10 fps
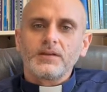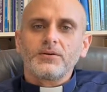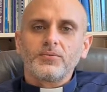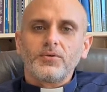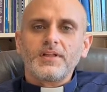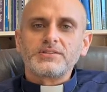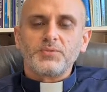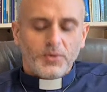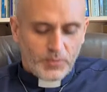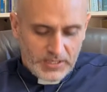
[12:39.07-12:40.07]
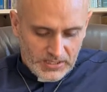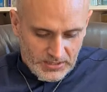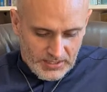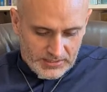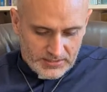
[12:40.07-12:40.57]
Well, that's what we are
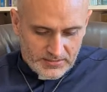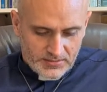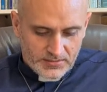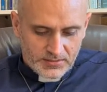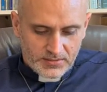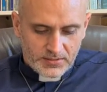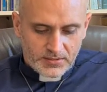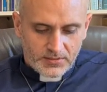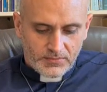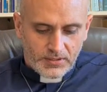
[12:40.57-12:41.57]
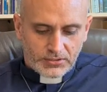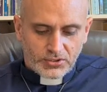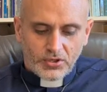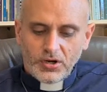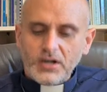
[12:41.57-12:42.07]
like. But
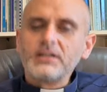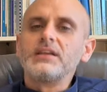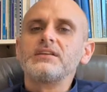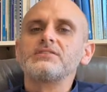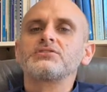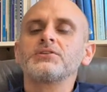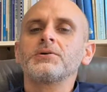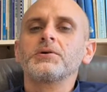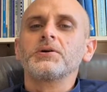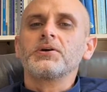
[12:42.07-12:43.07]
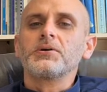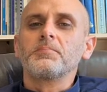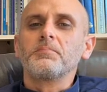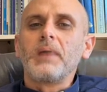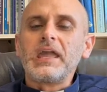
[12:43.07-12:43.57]
God is
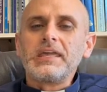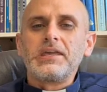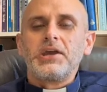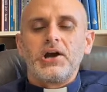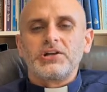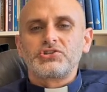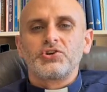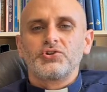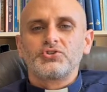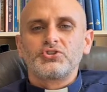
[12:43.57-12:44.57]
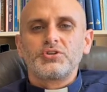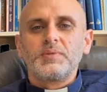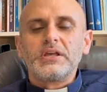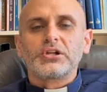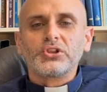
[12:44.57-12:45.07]
making us to
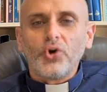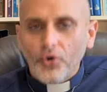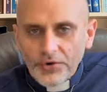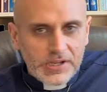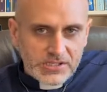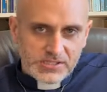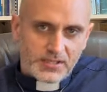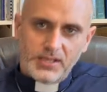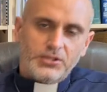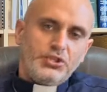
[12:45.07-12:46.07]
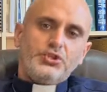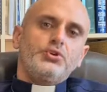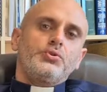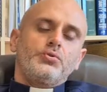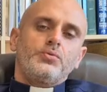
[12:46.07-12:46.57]
be glorious and
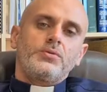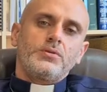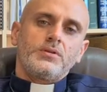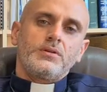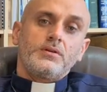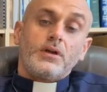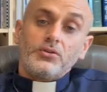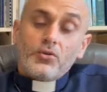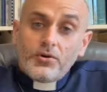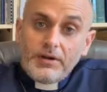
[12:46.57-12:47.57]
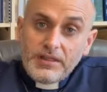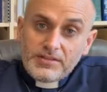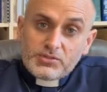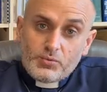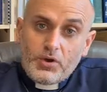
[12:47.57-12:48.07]
new. And already
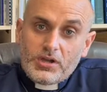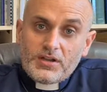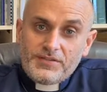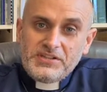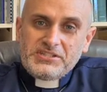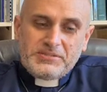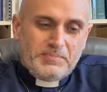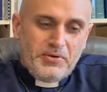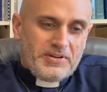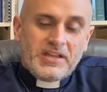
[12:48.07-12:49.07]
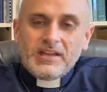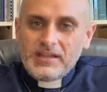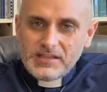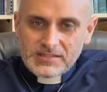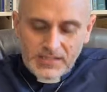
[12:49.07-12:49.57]
this work of his Spirit
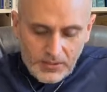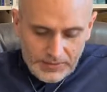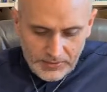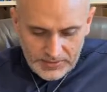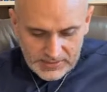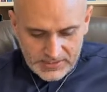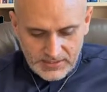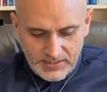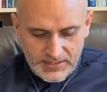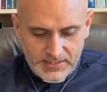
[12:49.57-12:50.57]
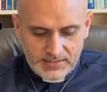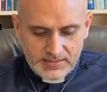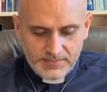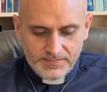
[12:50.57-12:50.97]
is going on inside us.